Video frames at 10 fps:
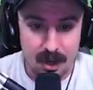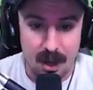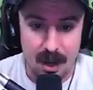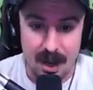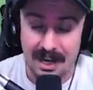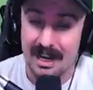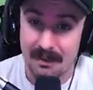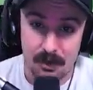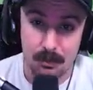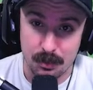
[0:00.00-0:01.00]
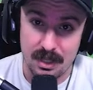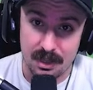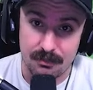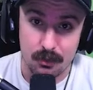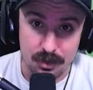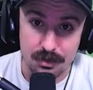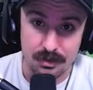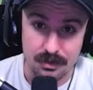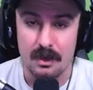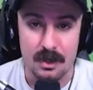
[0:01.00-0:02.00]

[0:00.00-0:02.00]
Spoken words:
and an inevitable death for you.